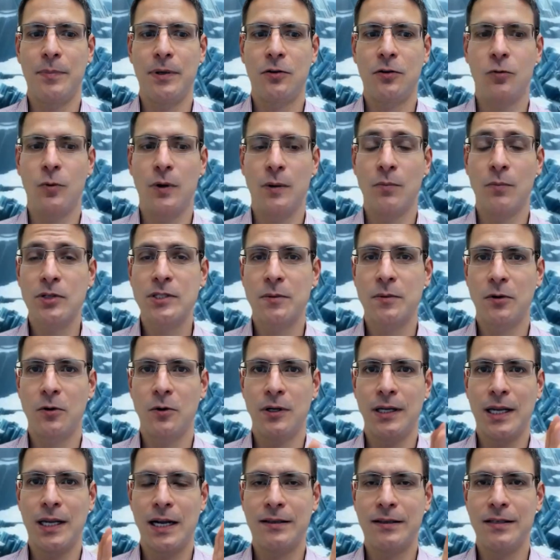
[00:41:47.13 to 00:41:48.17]
mostly between
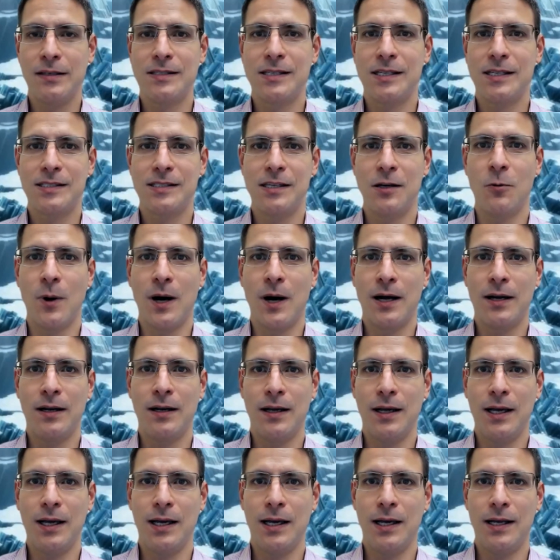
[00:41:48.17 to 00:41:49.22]

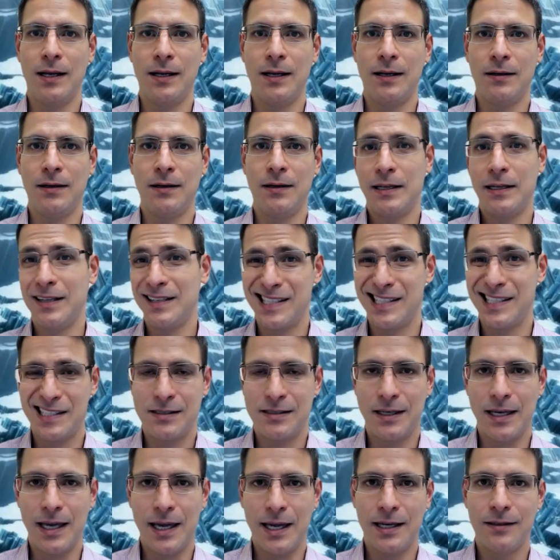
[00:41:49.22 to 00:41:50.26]
1961 and
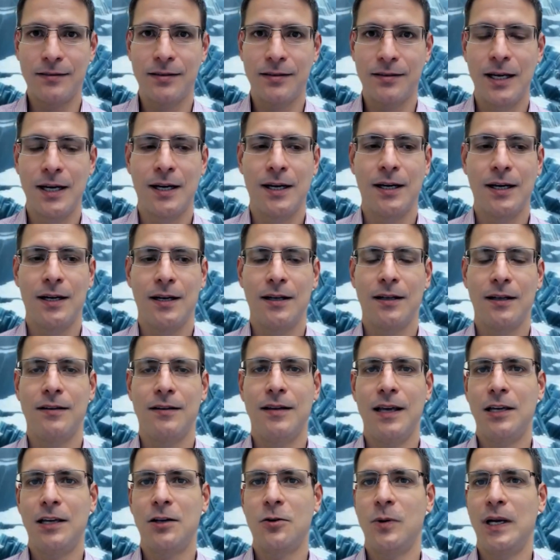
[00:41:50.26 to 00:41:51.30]
1968,
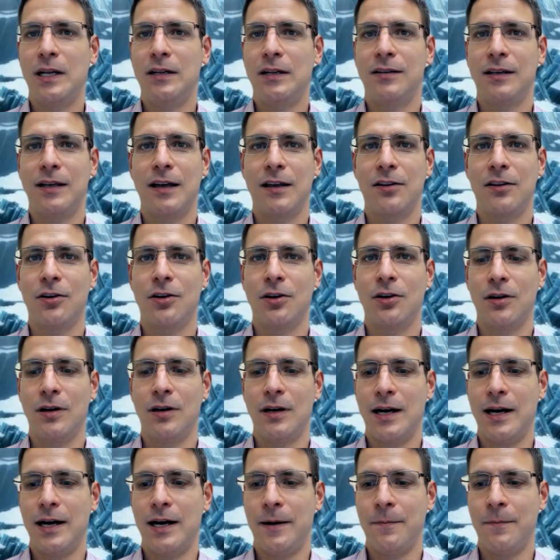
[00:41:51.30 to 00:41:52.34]
they created
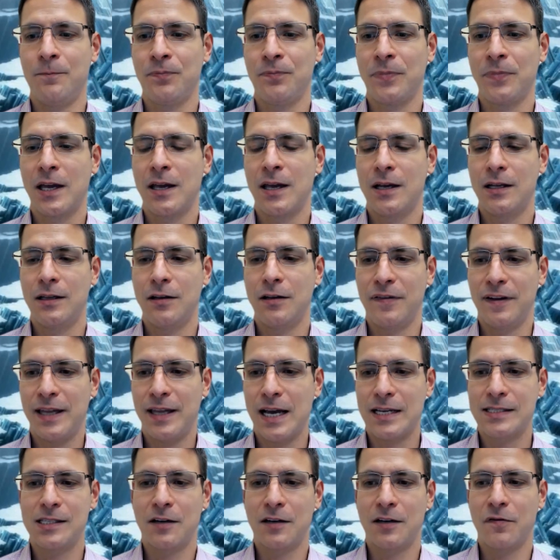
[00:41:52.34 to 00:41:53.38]
together
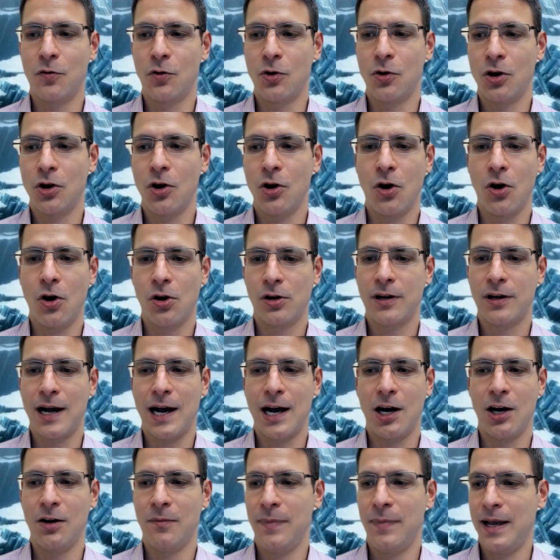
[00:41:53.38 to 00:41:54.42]
the Fantastic Four,
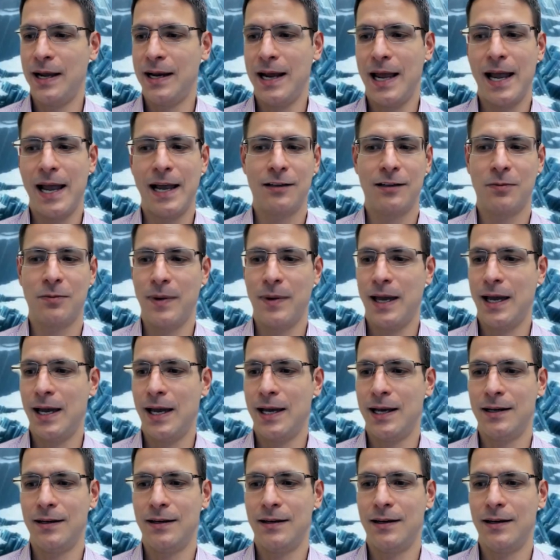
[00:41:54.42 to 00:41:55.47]
Hulk, Iron Man,
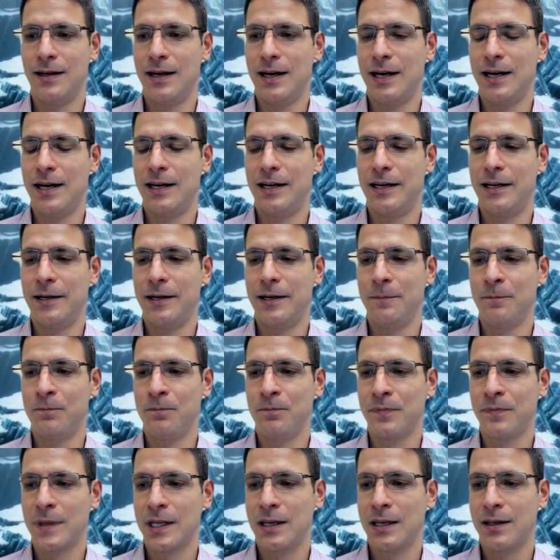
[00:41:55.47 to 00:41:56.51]
Ant-Man,
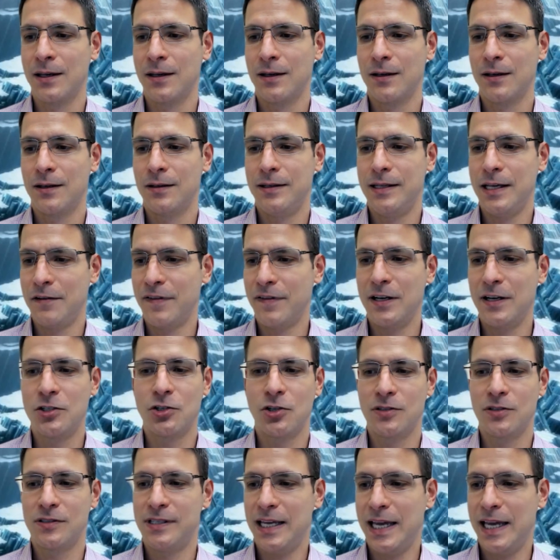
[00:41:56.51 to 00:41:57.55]
the
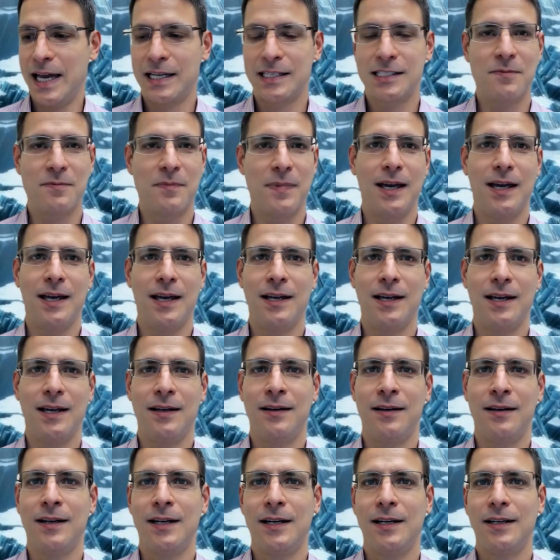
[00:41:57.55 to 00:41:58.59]
Avengers, the
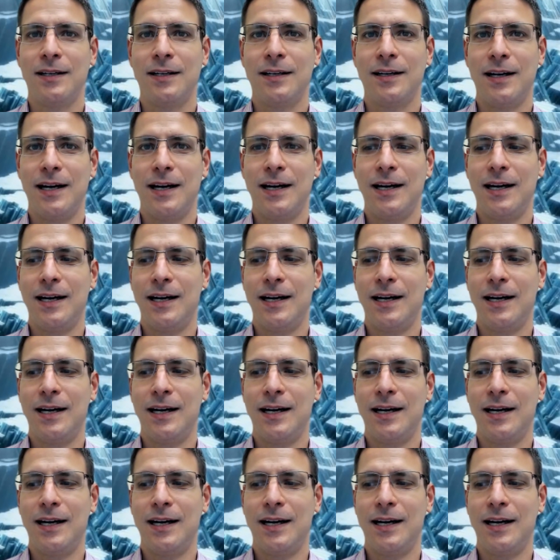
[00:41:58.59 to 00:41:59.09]
X-Men,